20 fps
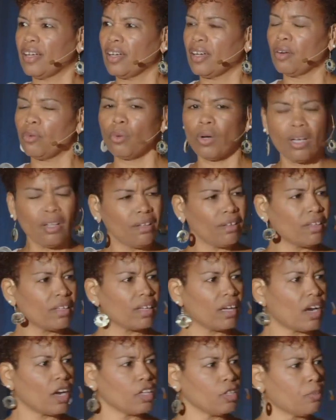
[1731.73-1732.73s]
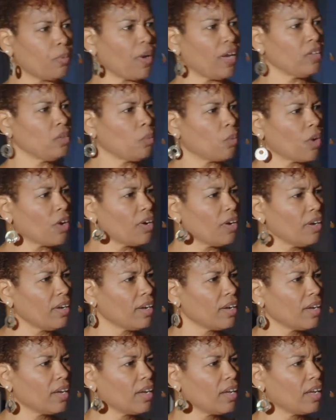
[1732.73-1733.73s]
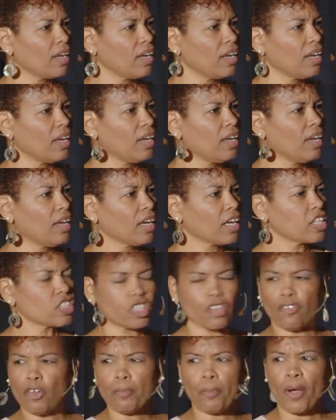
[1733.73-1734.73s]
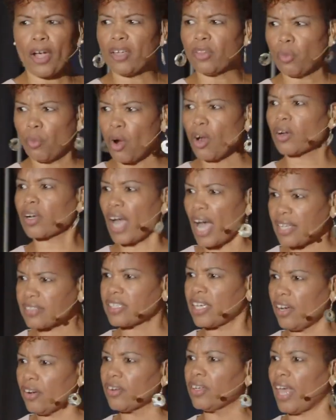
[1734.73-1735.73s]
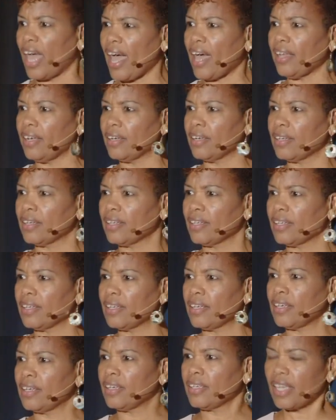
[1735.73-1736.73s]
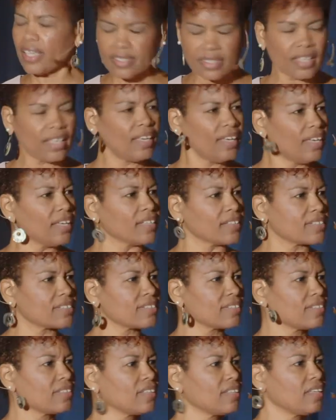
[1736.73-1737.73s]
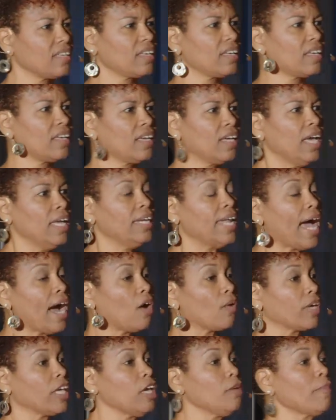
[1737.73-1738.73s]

Well, are you praying the word? Because if you're praying the word, God's hearing that. Yes, he is. Now, he